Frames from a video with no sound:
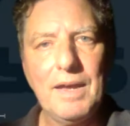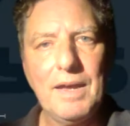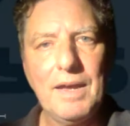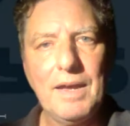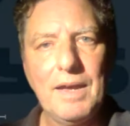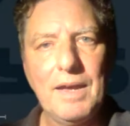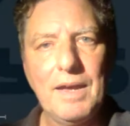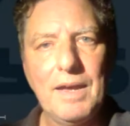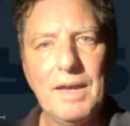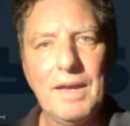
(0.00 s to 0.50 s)

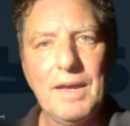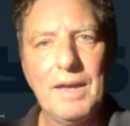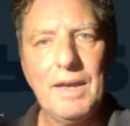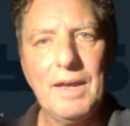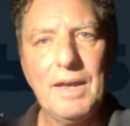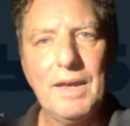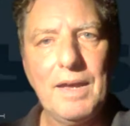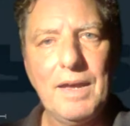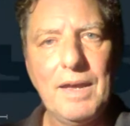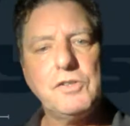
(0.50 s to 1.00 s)
and
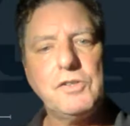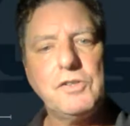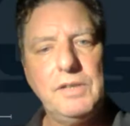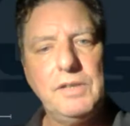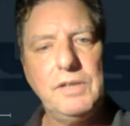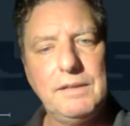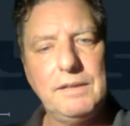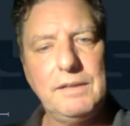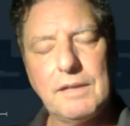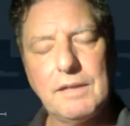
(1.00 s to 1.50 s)
exchange
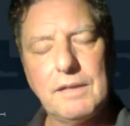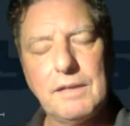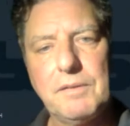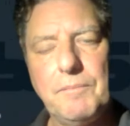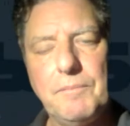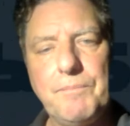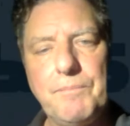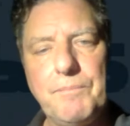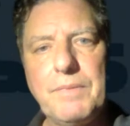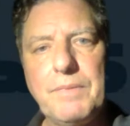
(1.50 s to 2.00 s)
needed.
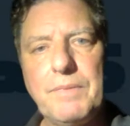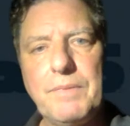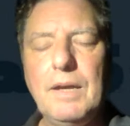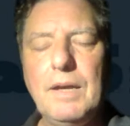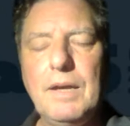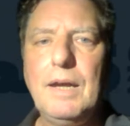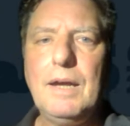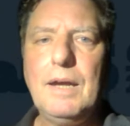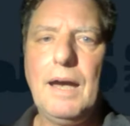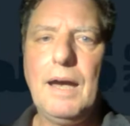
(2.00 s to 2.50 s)

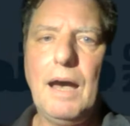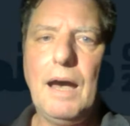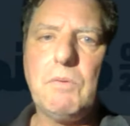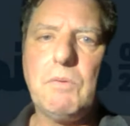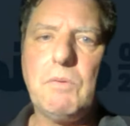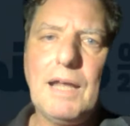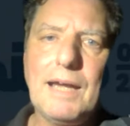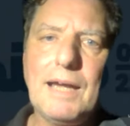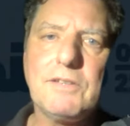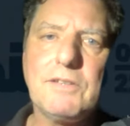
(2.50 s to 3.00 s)
I would
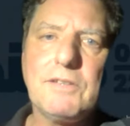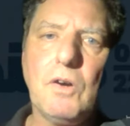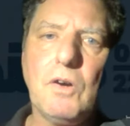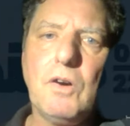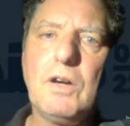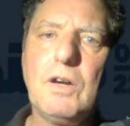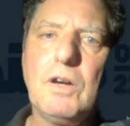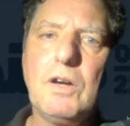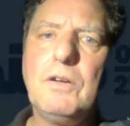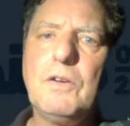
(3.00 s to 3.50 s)
like
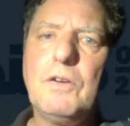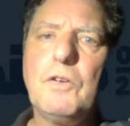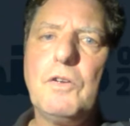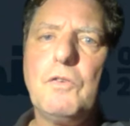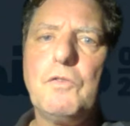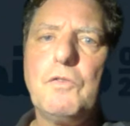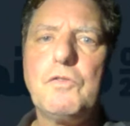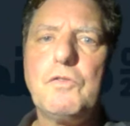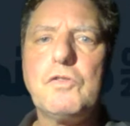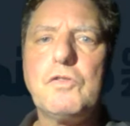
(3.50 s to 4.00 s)

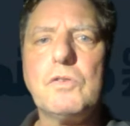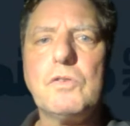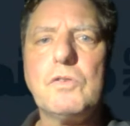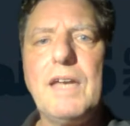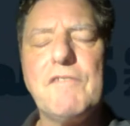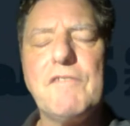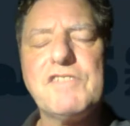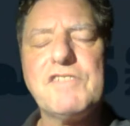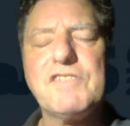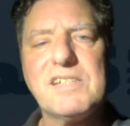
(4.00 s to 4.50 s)
to
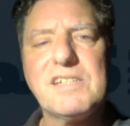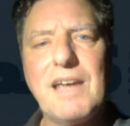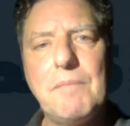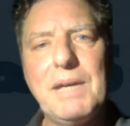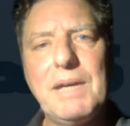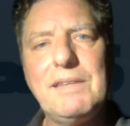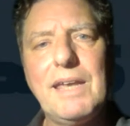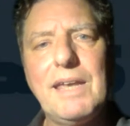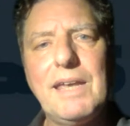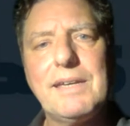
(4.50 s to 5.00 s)
give some
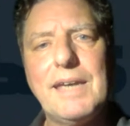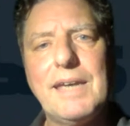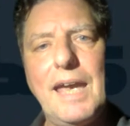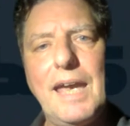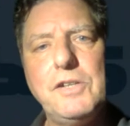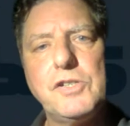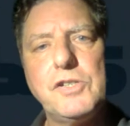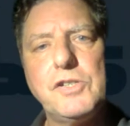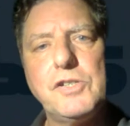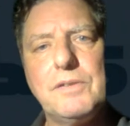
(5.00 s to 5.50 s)

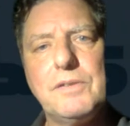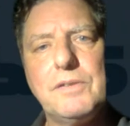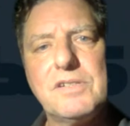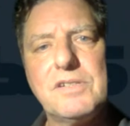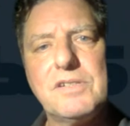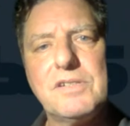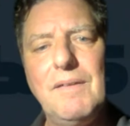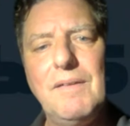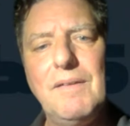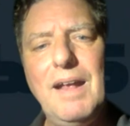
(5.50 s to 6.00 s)

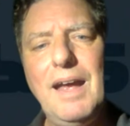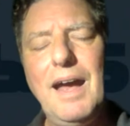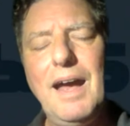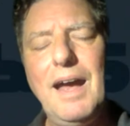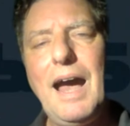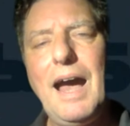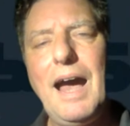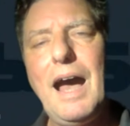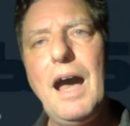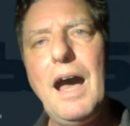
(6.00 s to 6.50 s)
indications
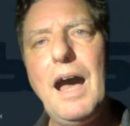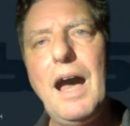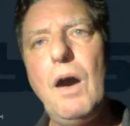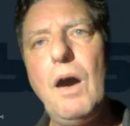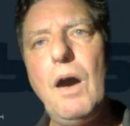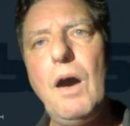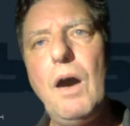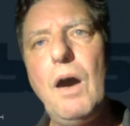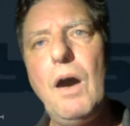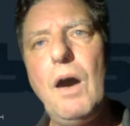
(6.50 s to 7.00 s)

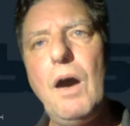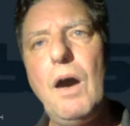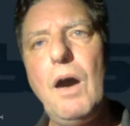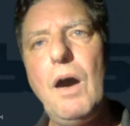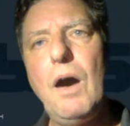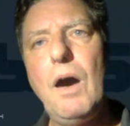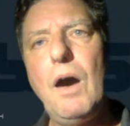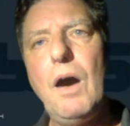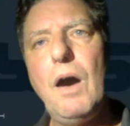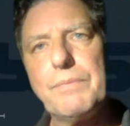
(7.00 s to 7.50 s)
how
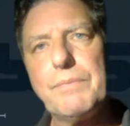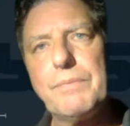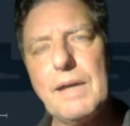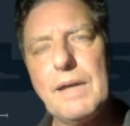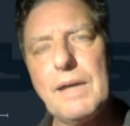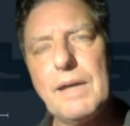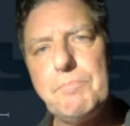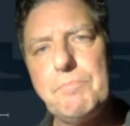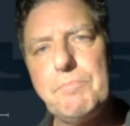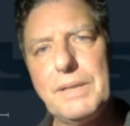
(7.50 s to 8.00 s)

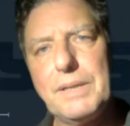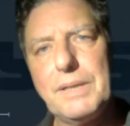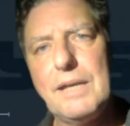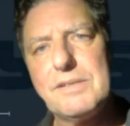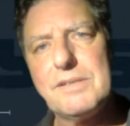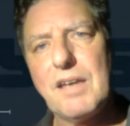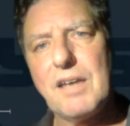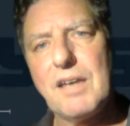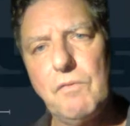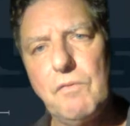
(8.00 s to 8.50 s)
companies,
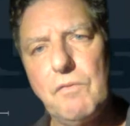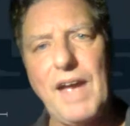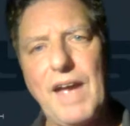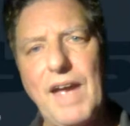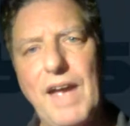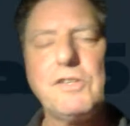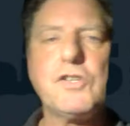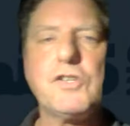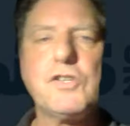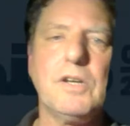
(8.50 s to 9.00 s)
how
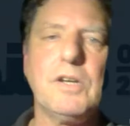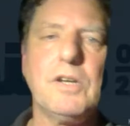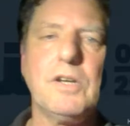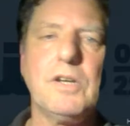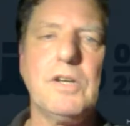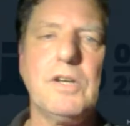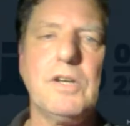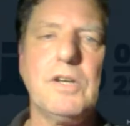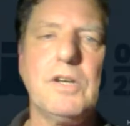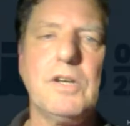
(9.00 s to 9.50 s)

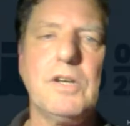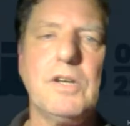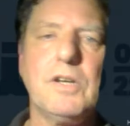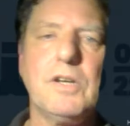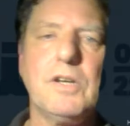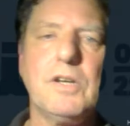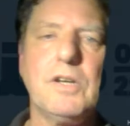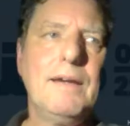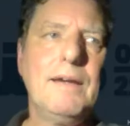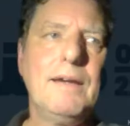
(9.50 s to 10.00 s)
ventures
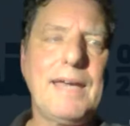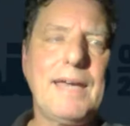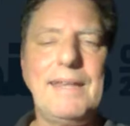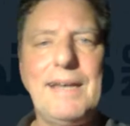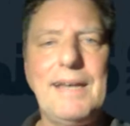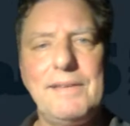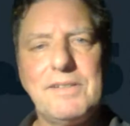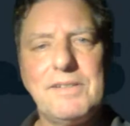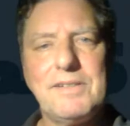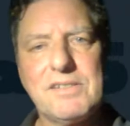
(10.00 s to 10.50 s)
can
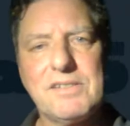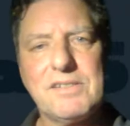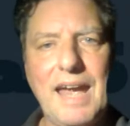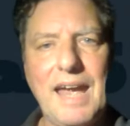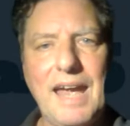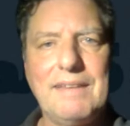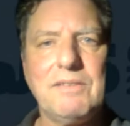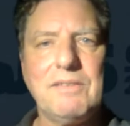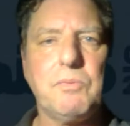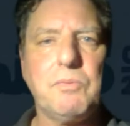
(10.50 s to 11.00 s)

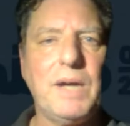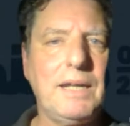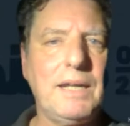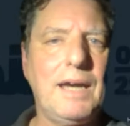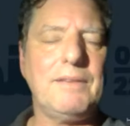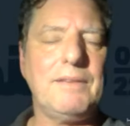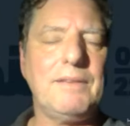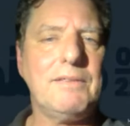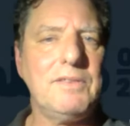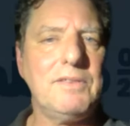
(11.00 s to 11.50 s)
understand whether
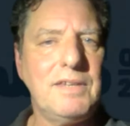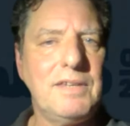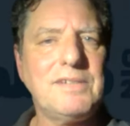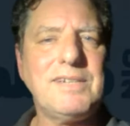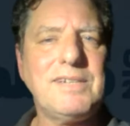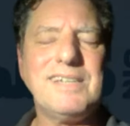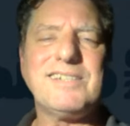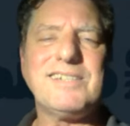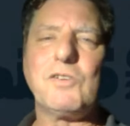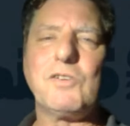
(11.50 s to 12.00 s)
this
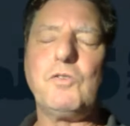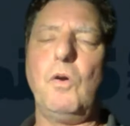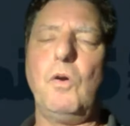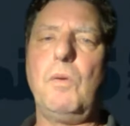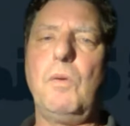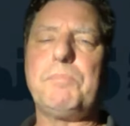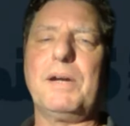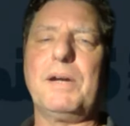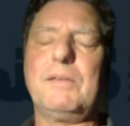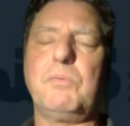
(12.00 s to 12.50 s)
is a
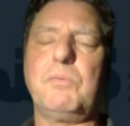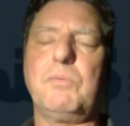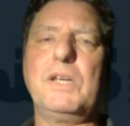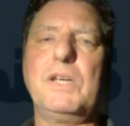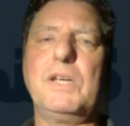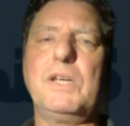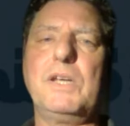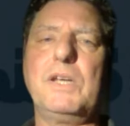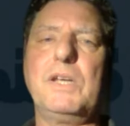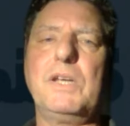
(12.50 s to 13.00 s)
corporate
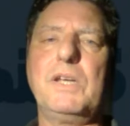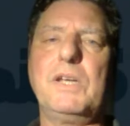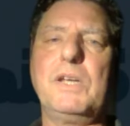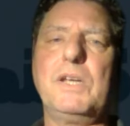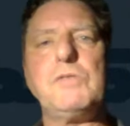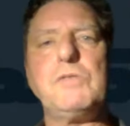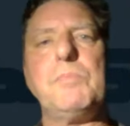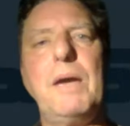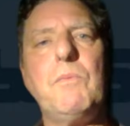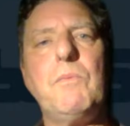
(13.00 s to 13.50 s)
which
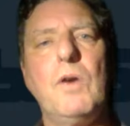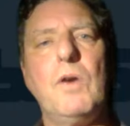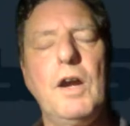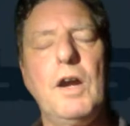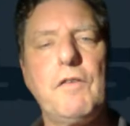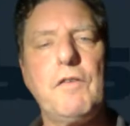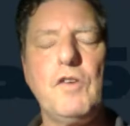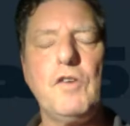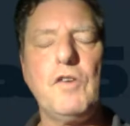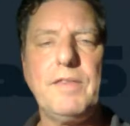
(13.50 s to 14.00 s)
may work
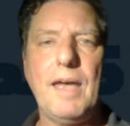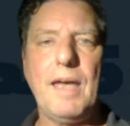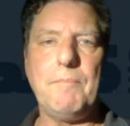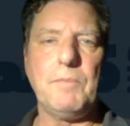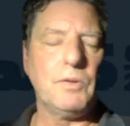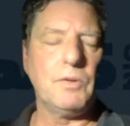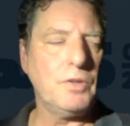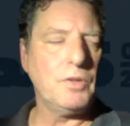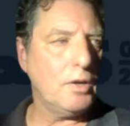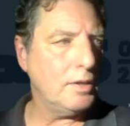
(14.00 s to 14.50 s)
for them
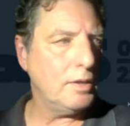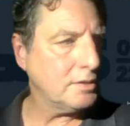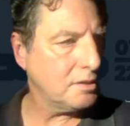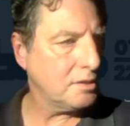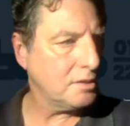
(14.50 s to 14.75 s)
or not.